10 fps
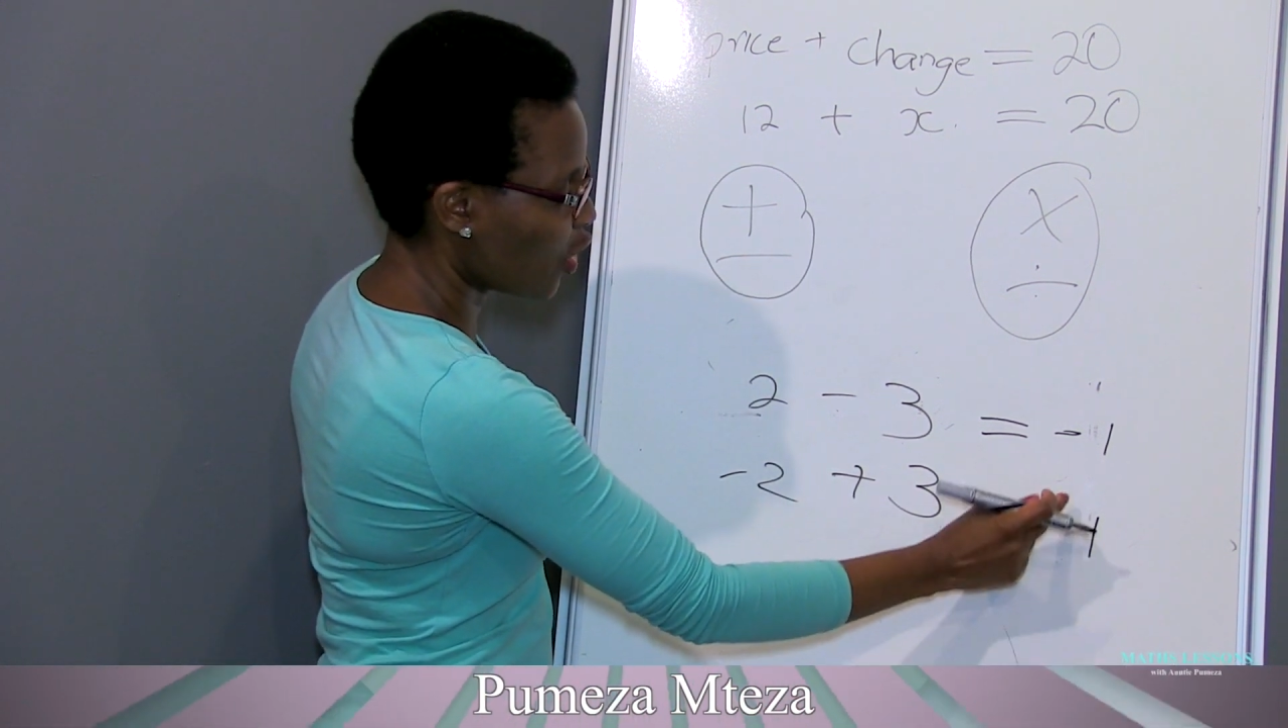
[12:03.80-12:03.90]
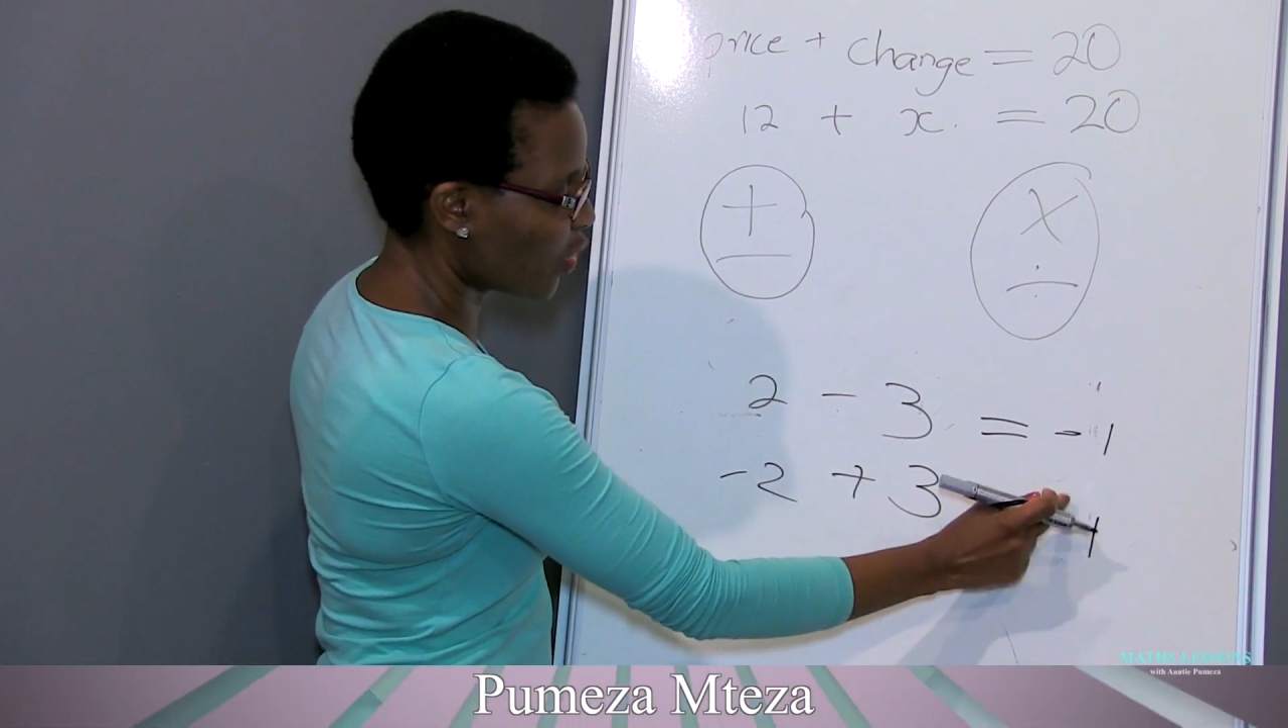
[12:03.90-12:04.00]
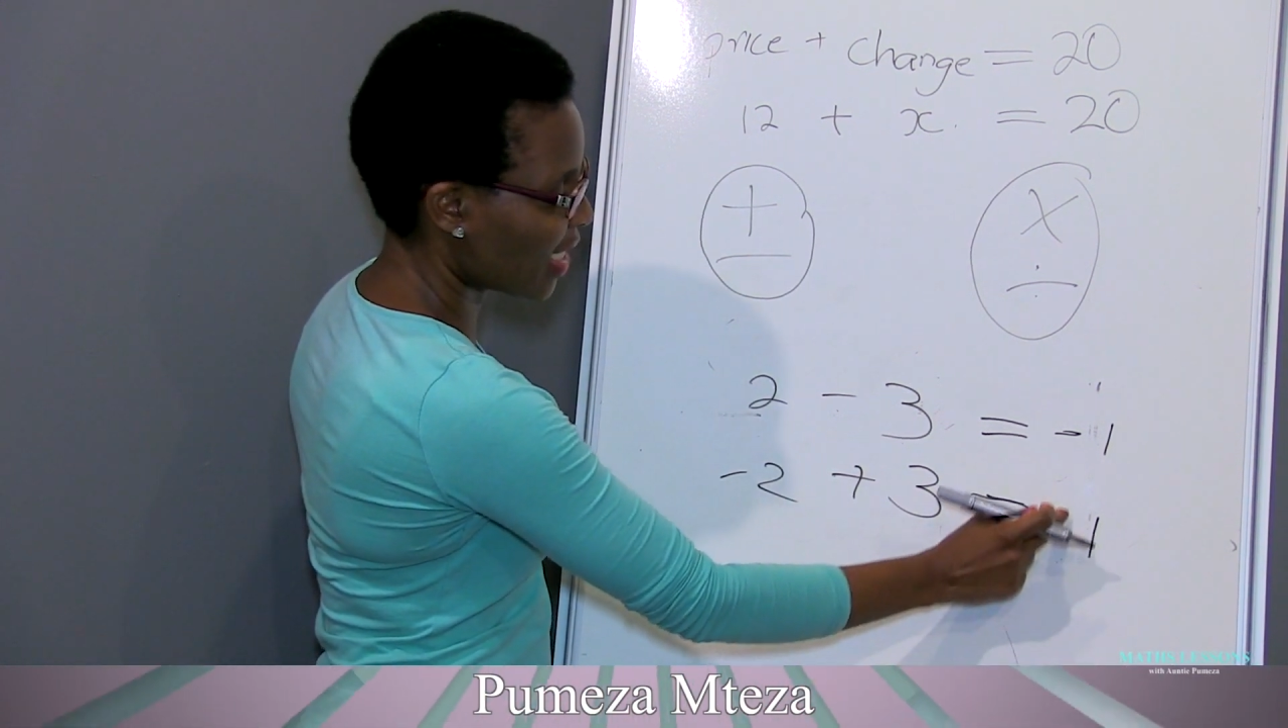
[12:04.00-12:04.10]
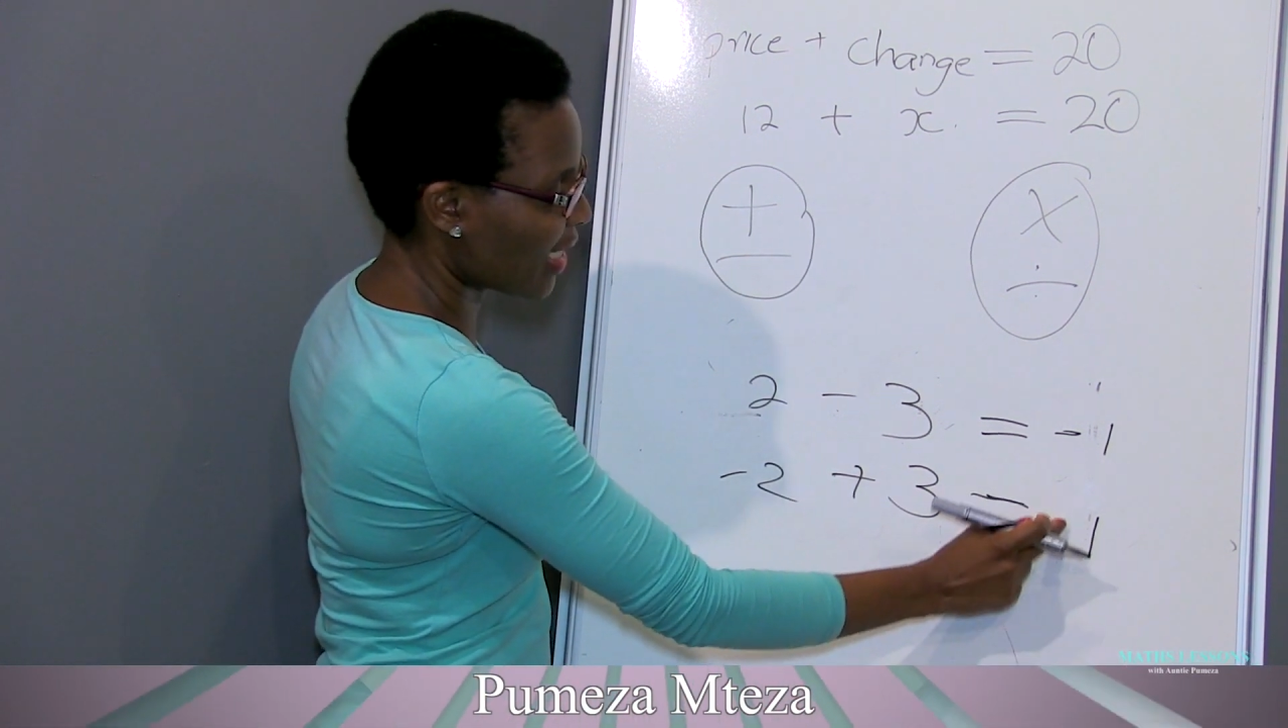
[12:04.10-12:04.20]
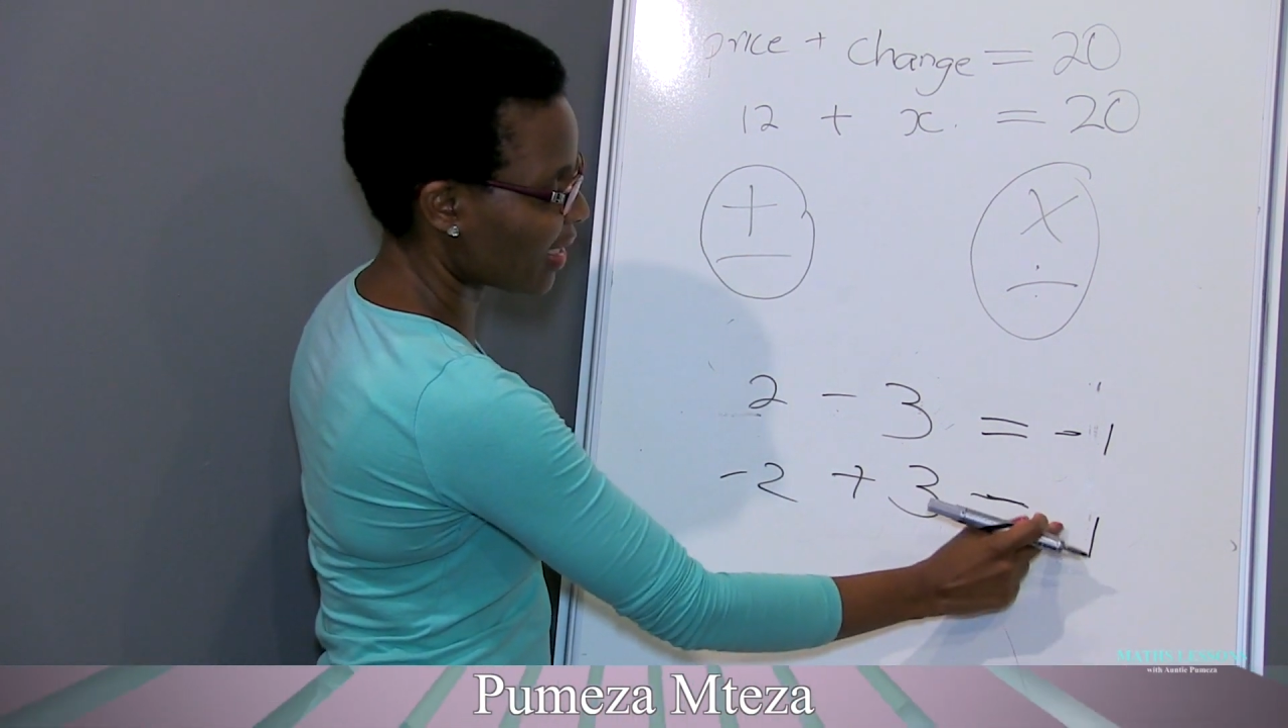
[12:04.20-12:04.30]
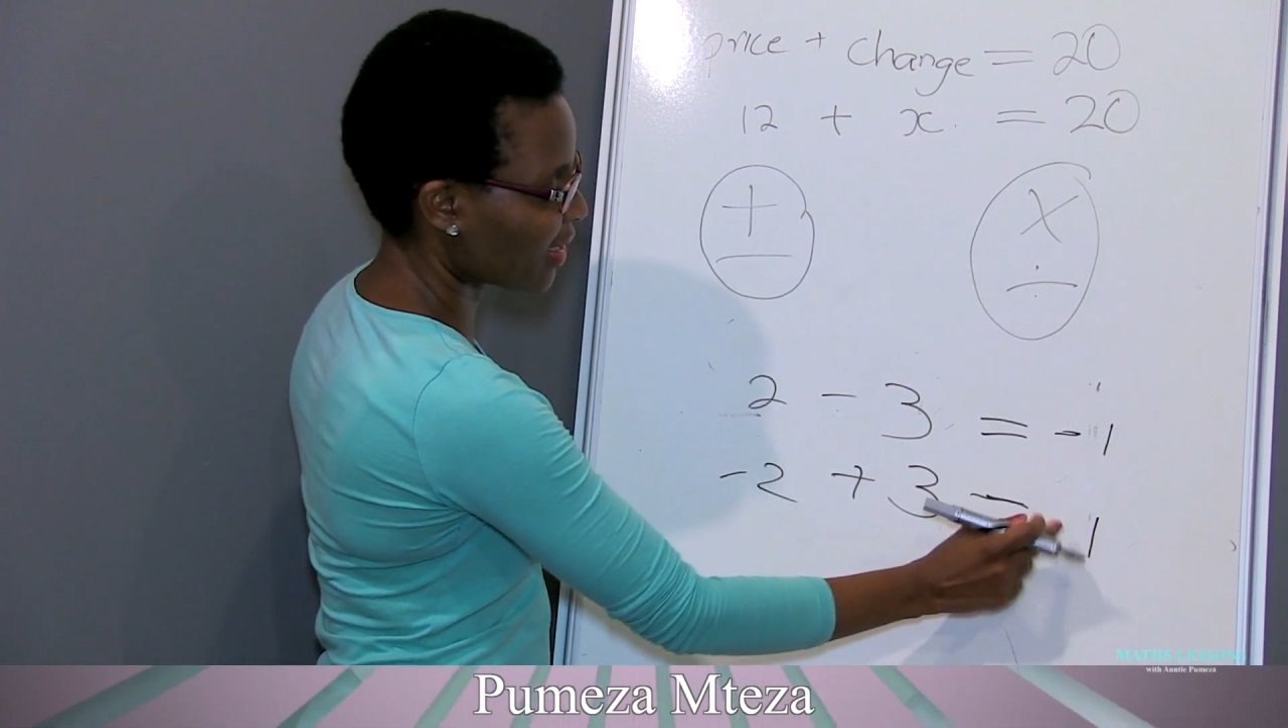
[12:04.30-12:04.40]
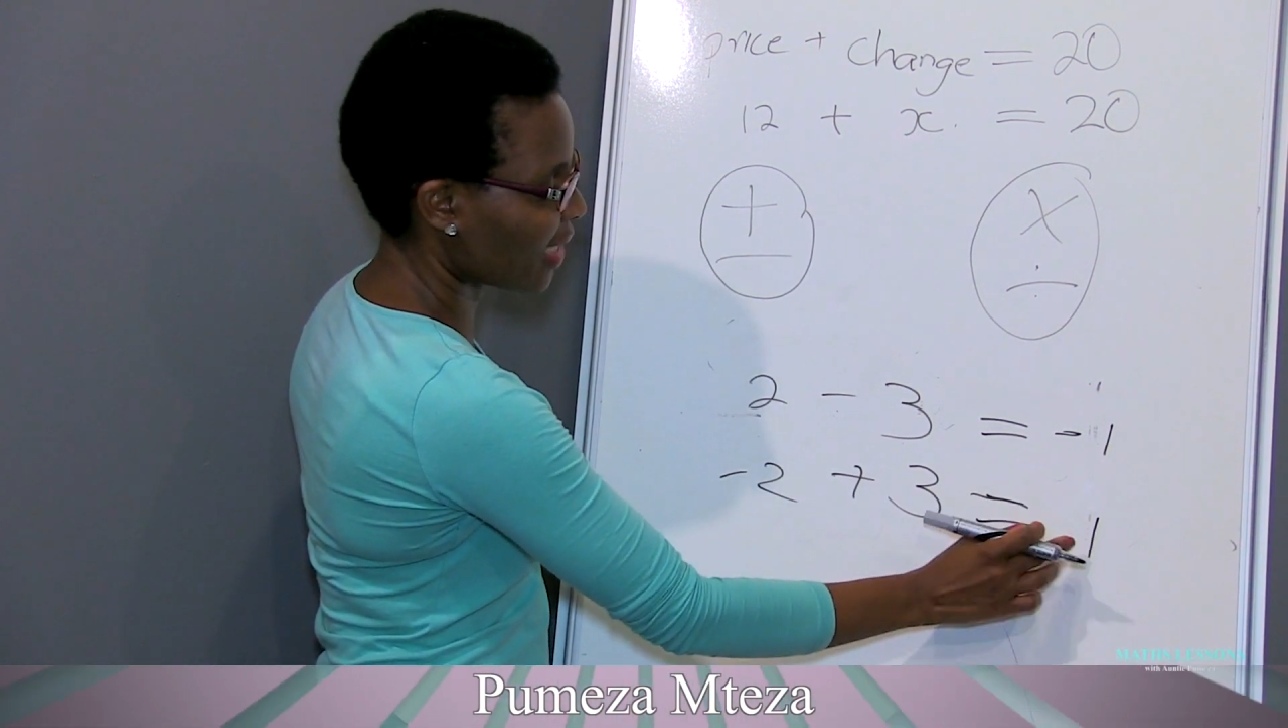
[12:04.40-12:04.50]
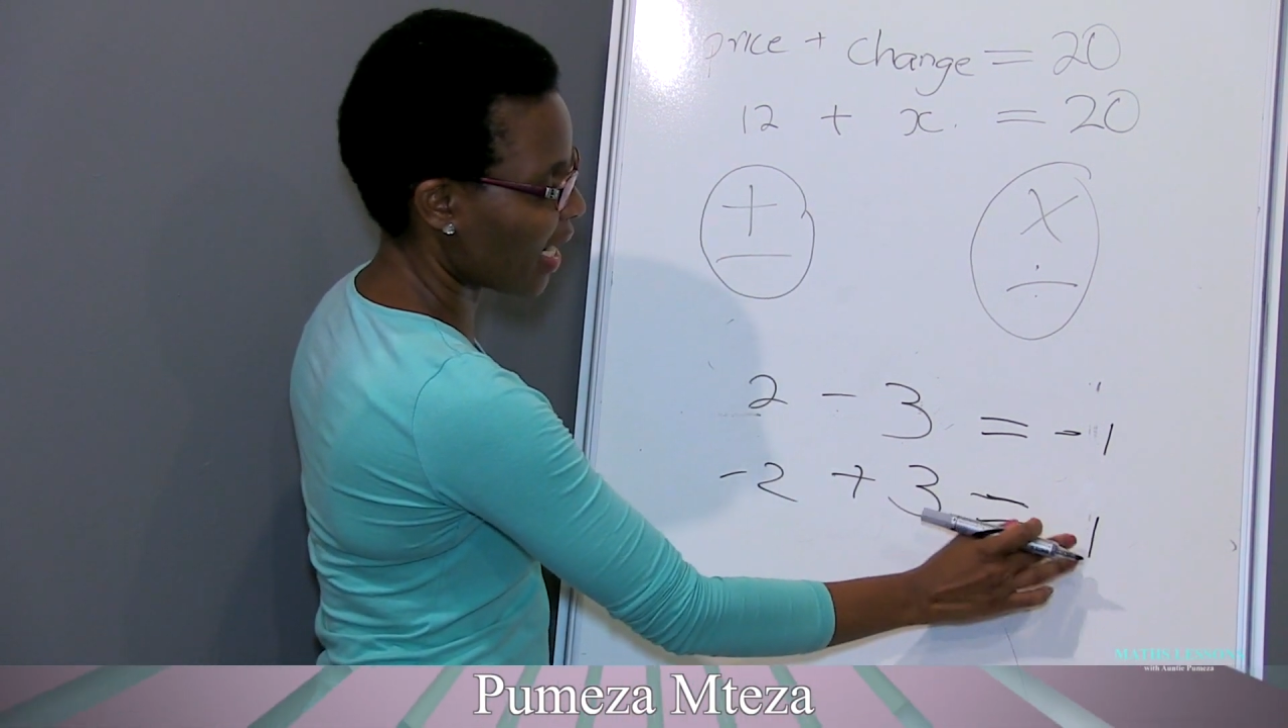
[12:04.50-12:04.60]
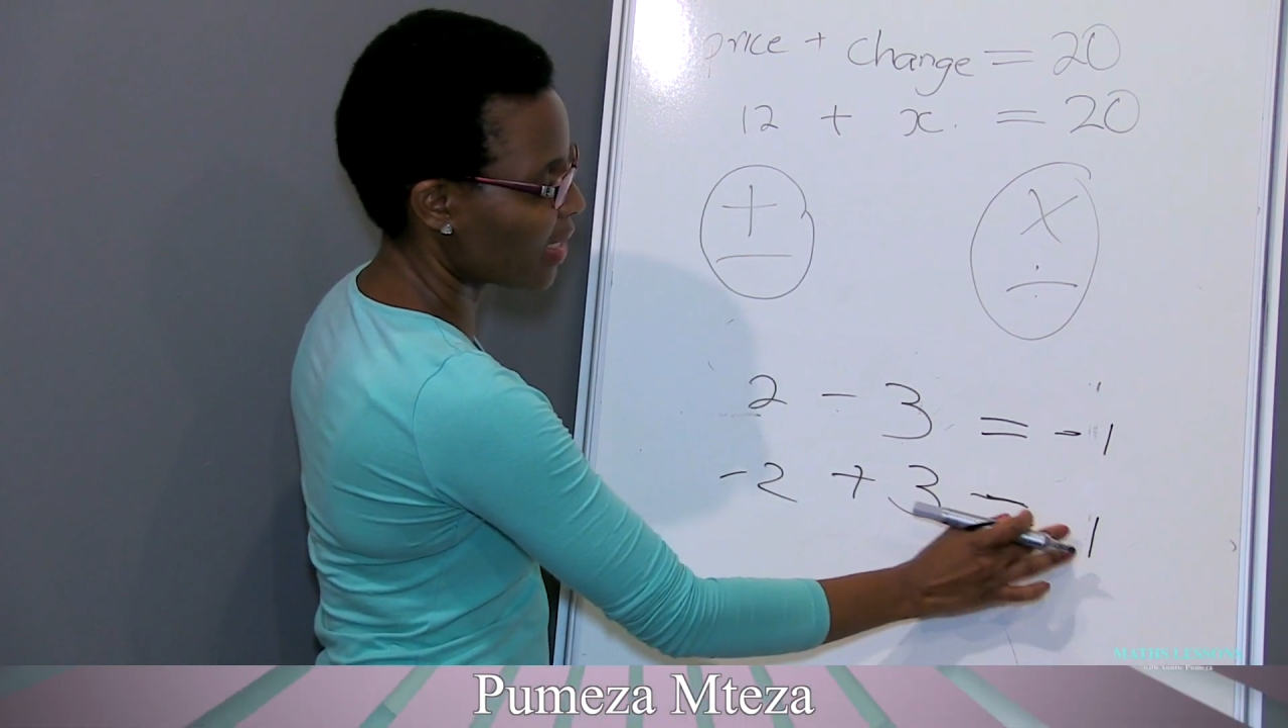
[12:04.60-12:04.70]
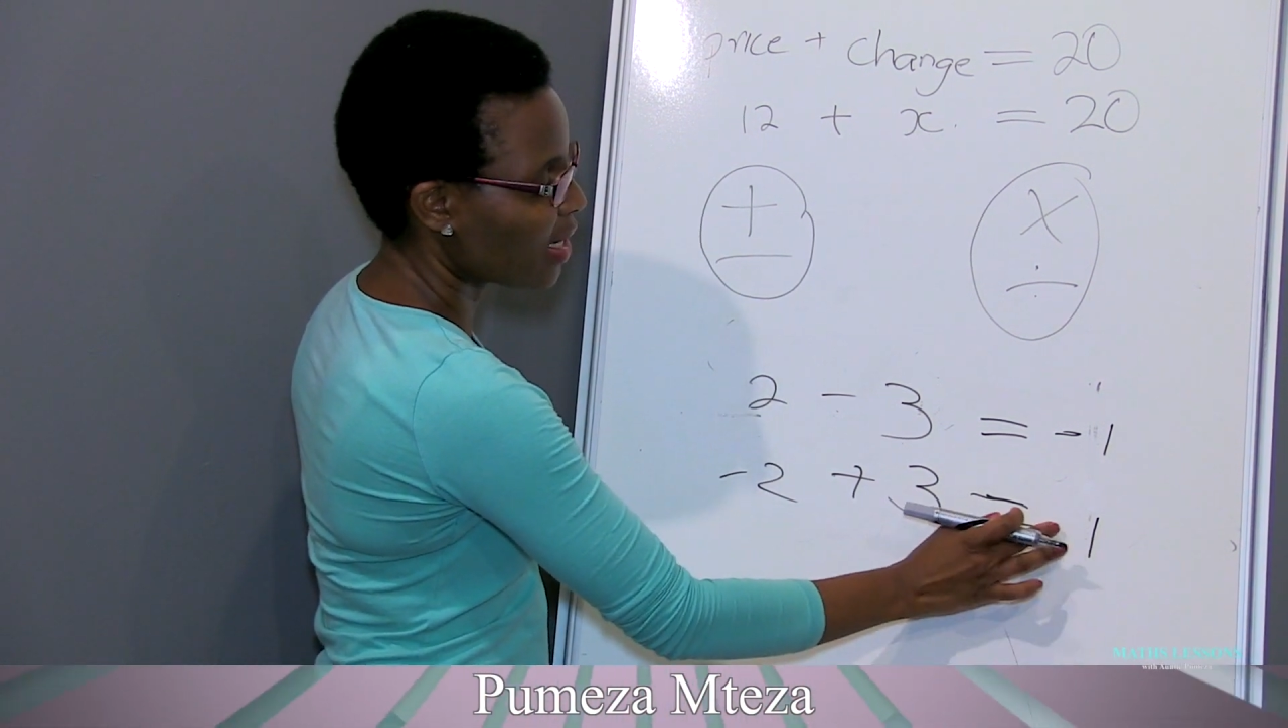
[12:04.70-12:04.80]
You take the
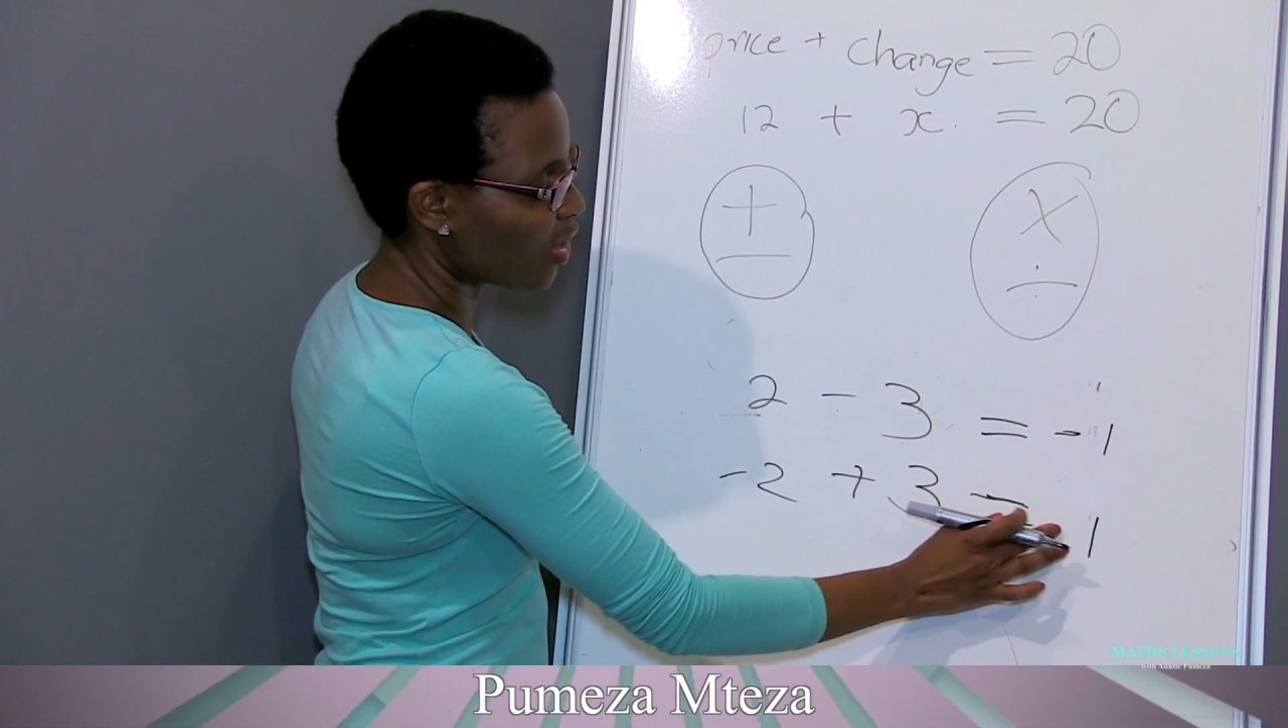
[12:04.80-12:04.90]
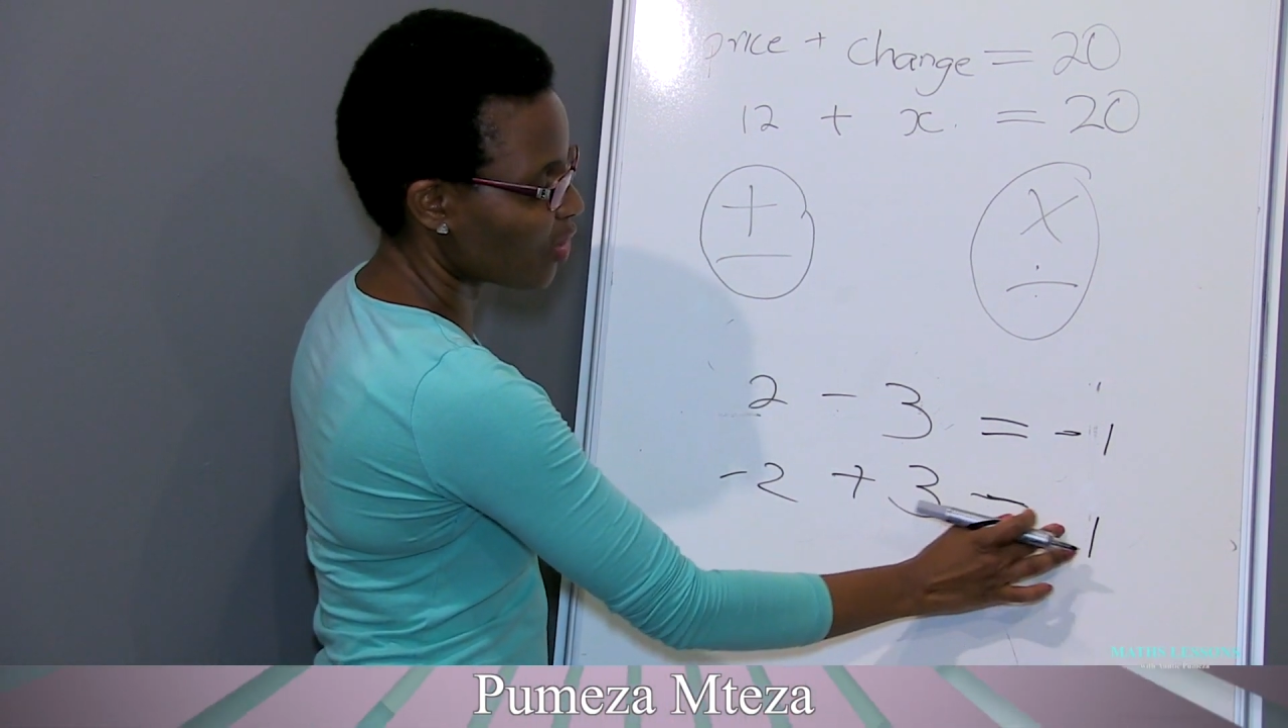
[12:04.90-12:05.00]
sign.